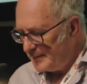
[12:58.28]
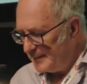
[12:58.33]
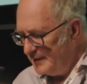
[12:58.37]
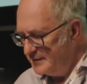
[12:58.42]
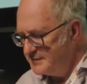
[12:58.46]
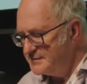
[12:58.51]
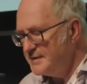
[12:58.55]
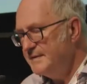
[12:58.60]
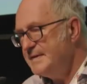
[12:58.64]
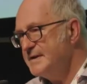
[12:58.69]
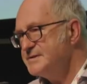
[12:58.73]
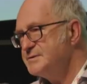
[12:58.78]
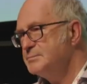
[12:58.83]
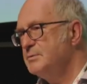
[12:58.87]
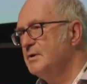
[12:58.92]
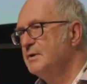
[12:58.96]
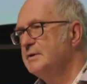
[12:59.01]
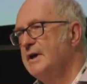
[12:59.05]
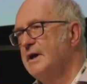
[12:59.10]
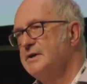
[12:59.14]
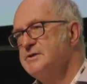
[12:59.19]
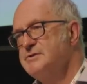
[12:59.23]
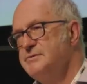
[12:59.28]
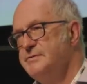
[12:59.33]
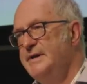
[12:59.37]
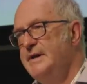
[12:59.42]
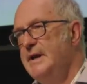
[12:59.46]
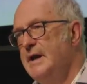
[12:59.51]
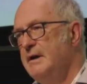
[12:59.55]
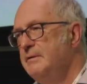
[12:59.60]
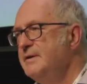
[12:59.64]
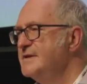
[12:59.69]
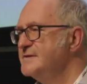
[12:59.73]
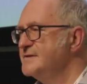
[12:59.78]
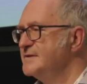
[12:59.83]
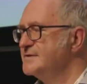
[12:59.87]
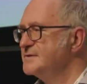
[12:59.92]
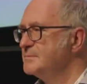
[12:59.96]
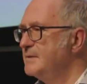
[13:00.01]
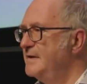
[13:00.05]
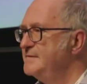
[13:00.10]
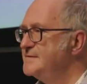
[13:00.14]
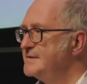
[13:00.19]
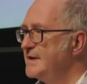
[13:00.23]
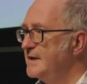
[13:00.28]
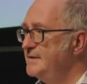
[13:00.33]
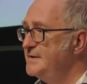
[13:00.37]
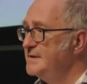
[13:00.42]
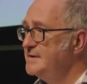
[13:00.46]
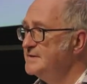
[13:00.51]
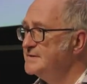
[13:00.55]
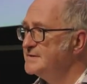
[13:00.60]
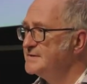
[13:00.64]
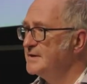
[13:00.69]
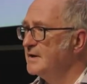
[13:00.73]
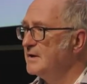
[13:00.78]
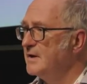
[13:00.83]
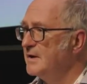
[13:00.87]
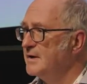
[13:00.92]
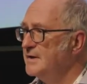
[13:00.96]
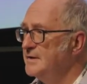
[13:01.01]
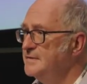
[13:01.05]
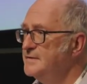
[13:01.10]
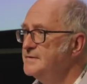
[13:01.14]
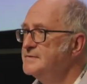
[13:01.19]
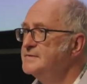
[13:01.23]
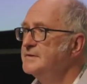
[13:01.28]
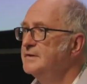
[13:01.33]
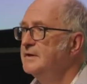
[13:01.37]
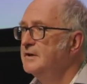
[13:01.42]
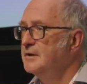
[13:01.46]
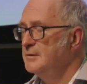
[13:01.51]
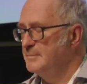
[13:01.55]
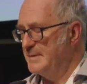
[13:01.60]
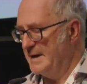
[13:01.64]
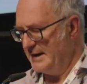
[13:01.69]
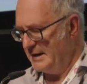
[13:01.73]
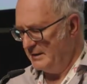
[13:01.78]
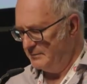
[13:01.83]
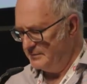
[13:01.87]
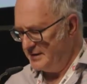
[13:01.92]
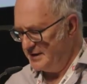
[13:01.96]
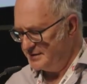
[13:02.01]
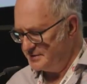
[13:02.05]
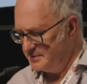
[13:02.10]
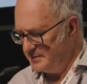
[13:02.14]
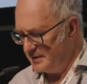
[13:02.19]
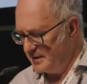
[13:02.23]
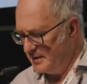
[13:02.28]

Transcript: So that's what luxury now is. It's a way of sending signs about how rich you